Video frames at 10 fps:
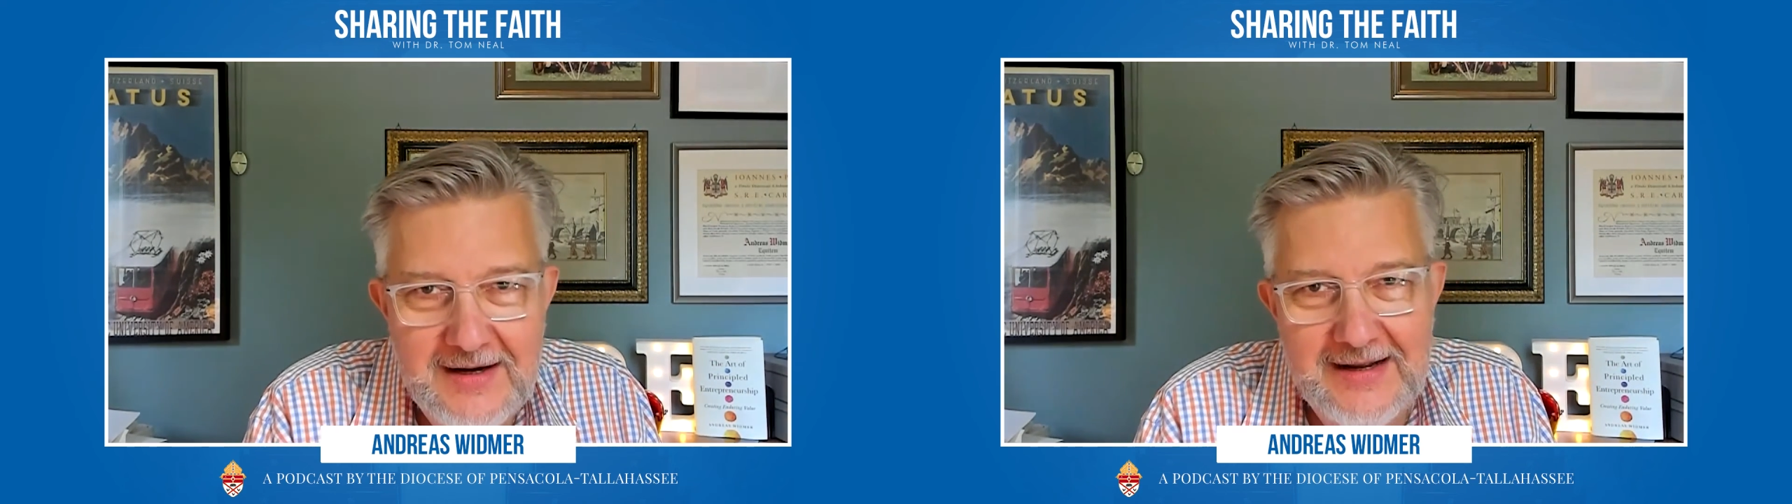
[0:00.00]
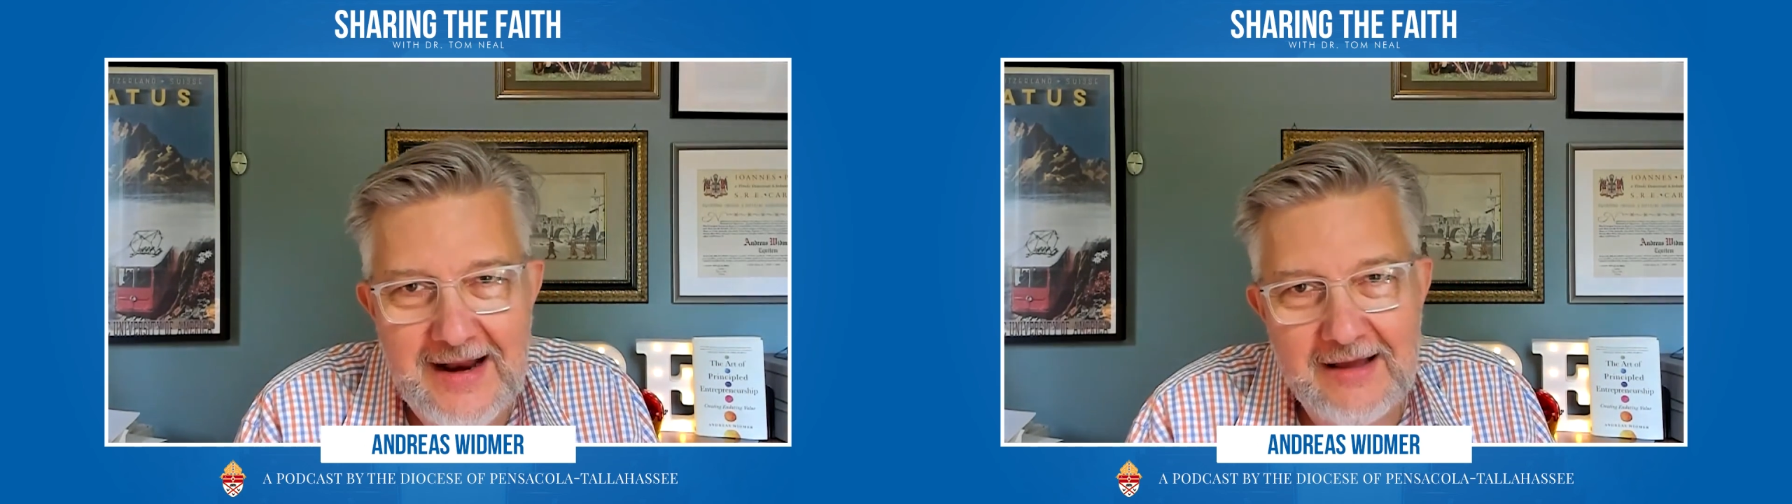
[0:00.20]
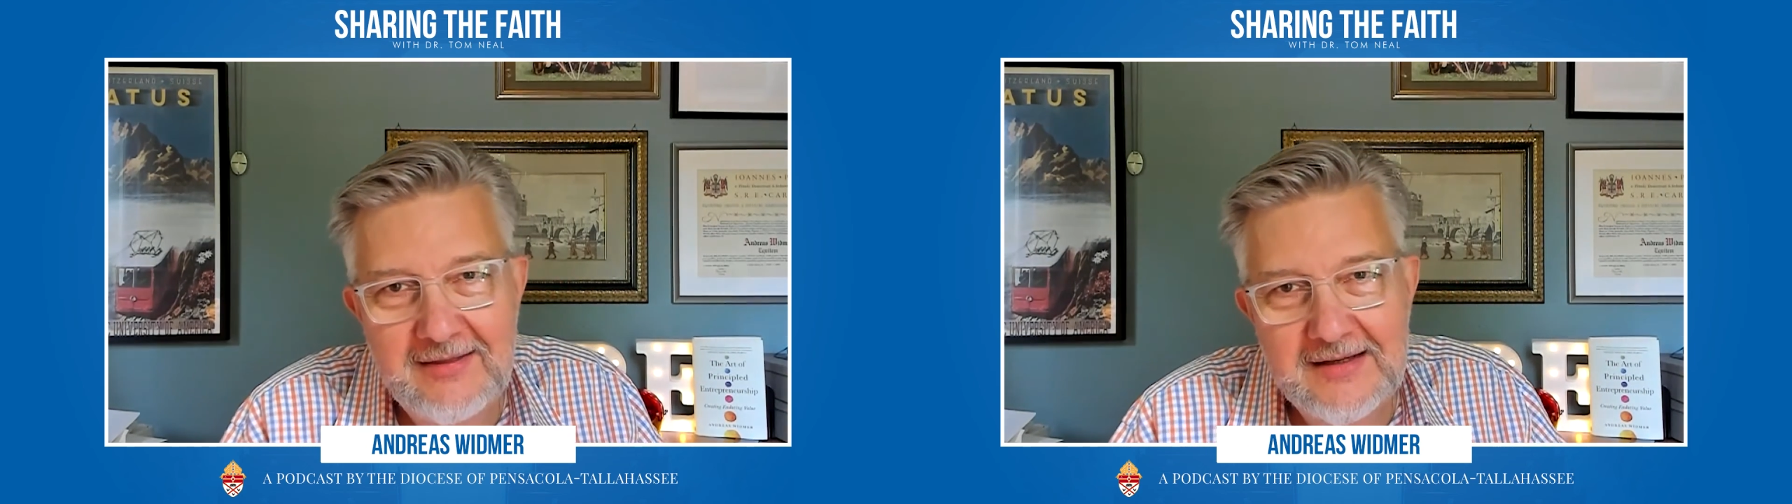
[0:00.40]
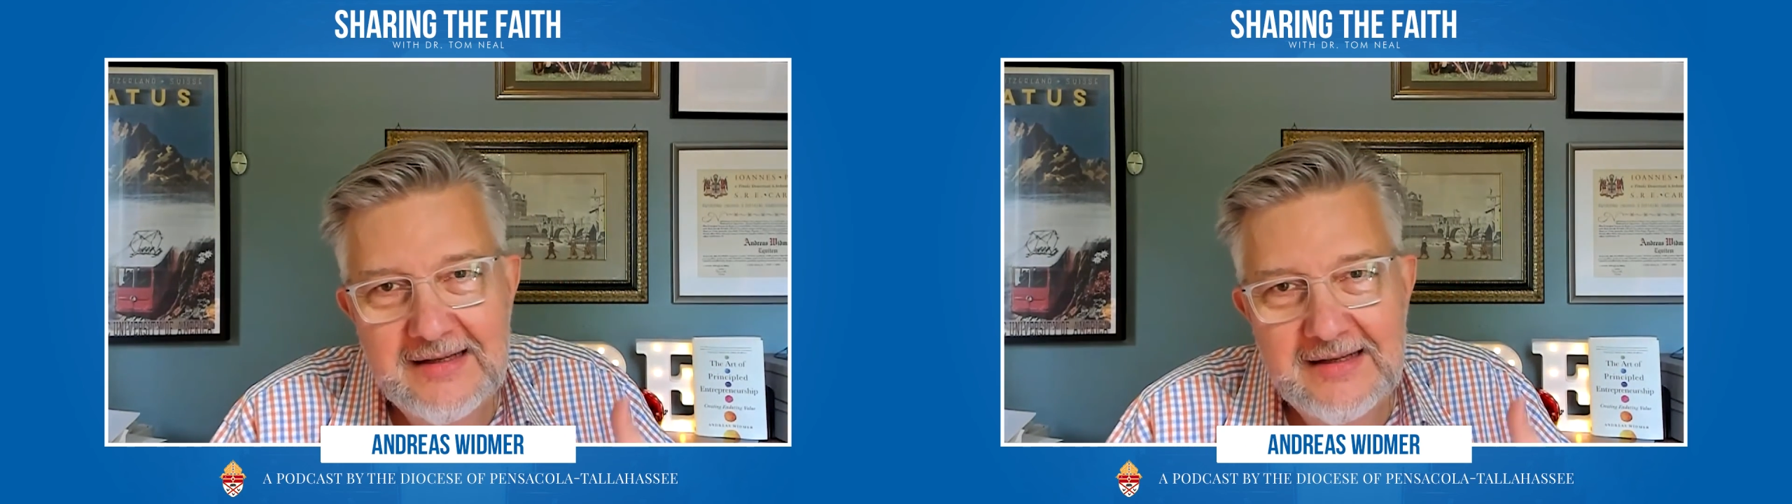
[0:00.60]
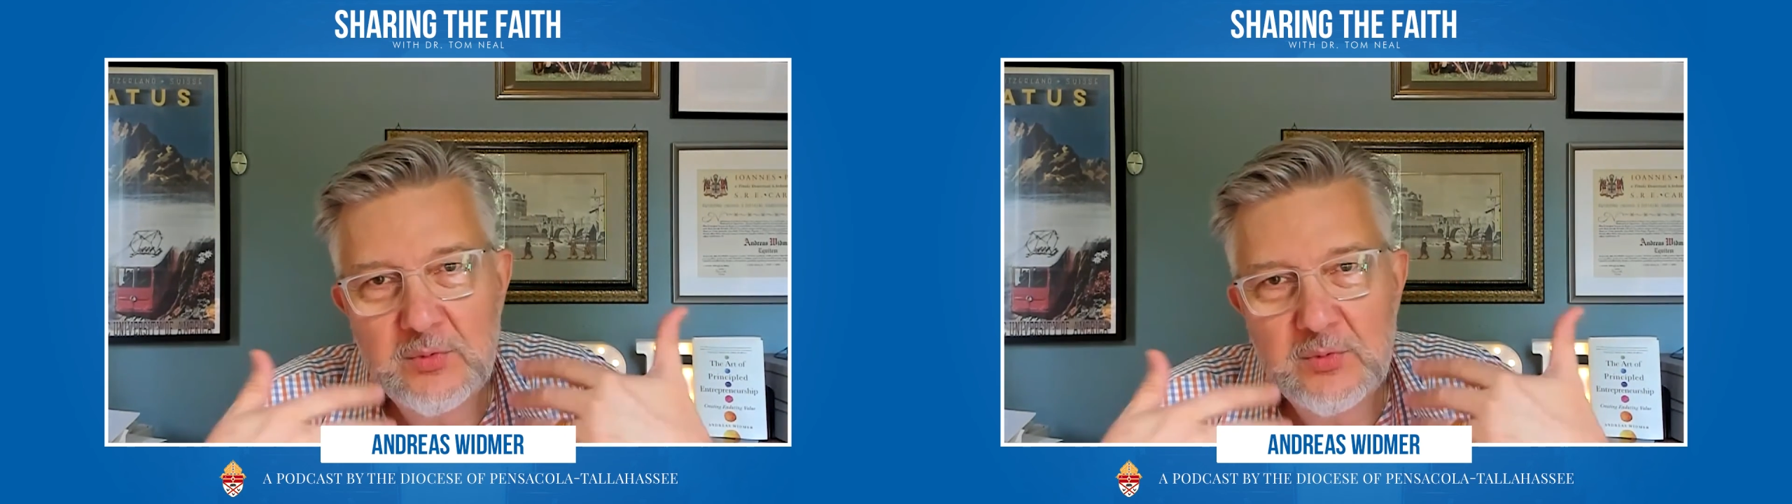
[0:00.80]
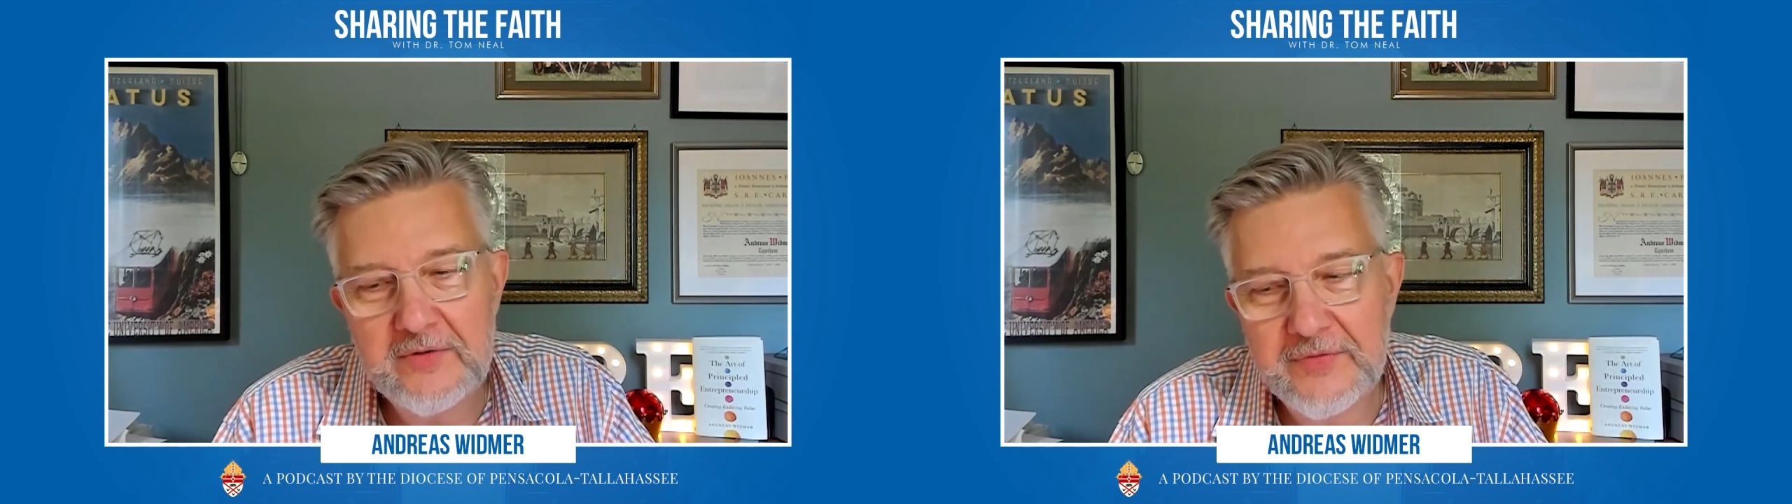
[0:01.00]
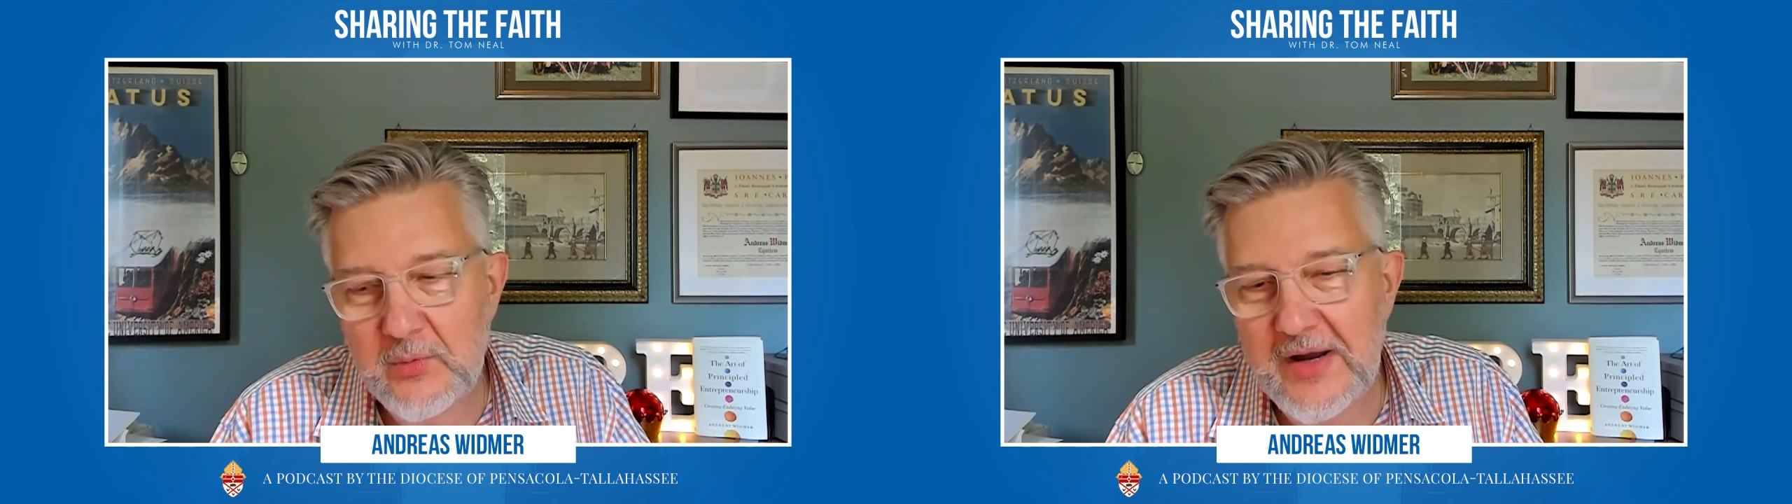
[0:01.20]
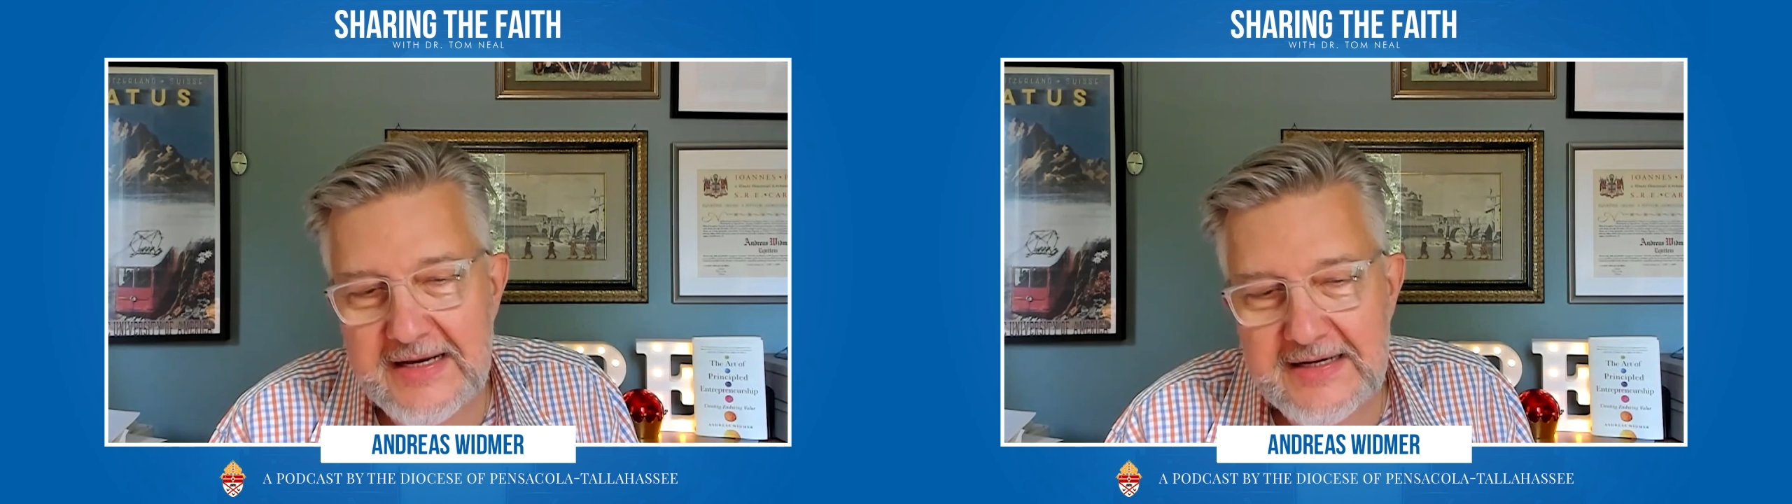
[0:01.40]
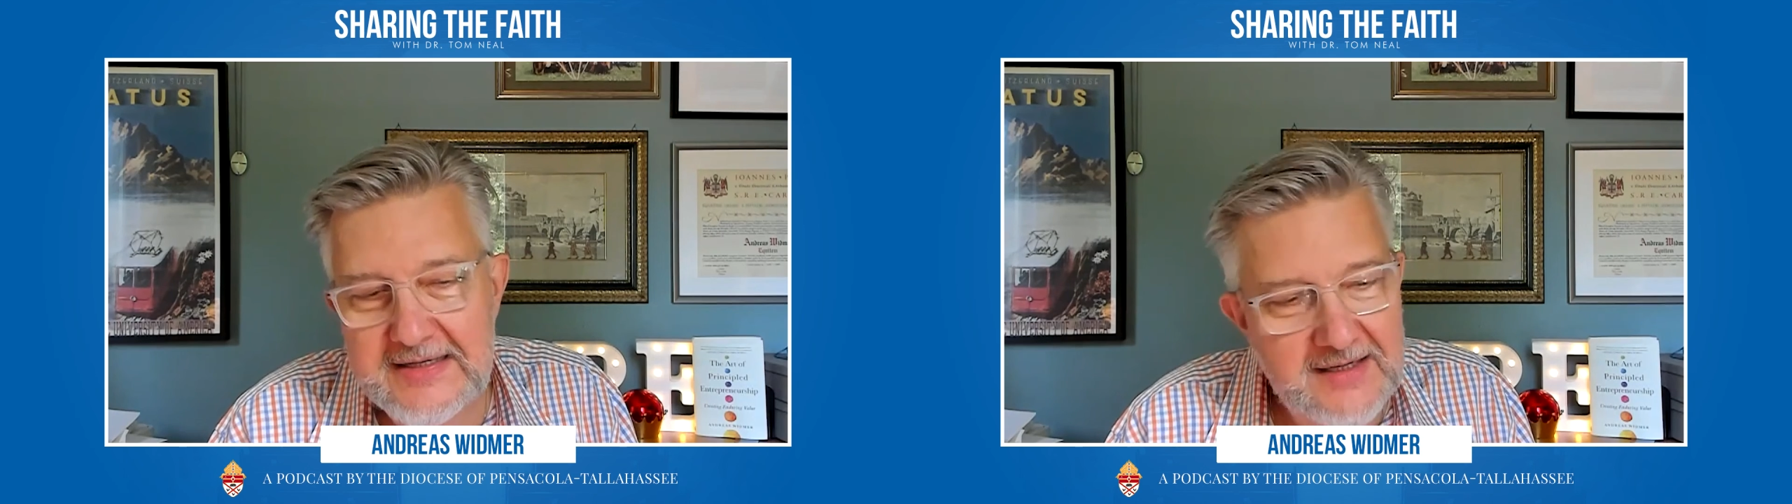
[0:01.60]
And I think that's one of the ways,